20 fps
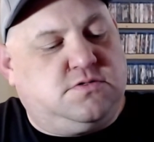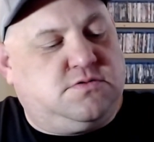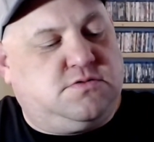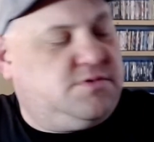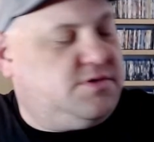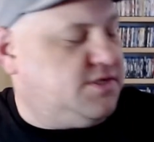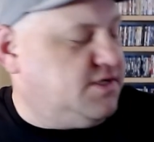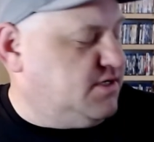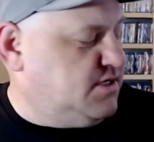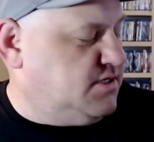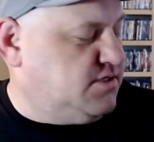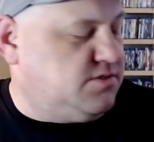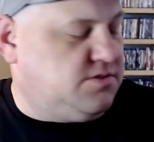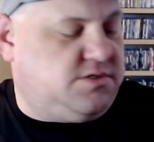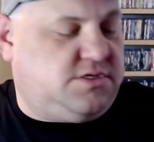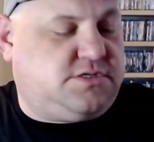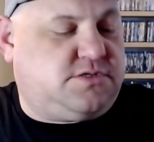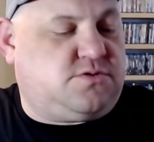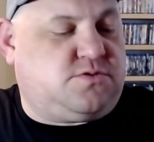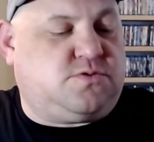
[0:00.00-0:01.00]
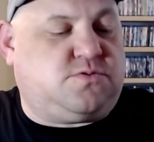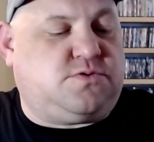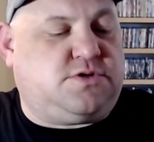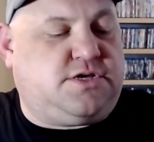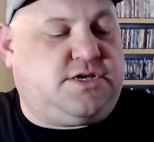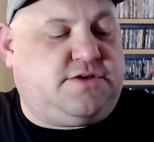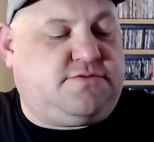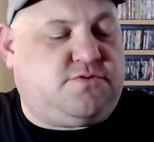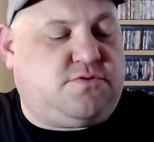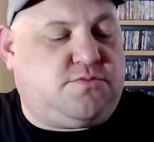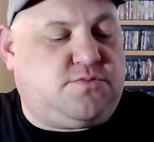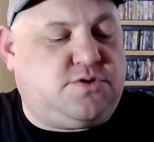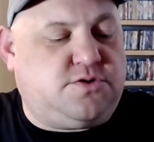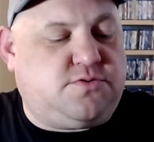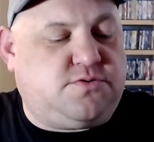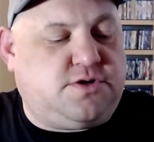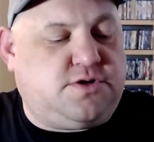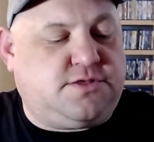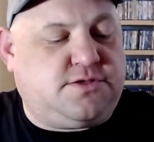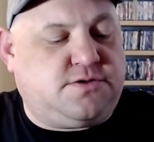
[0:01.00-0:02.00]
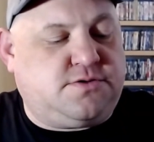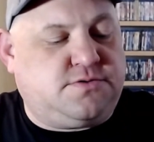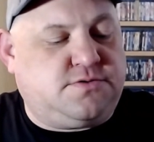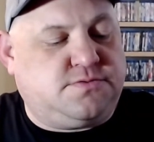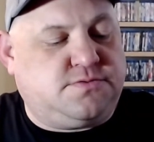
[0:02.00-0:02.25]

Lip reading: I think that's the only one I have on Blu-ray though.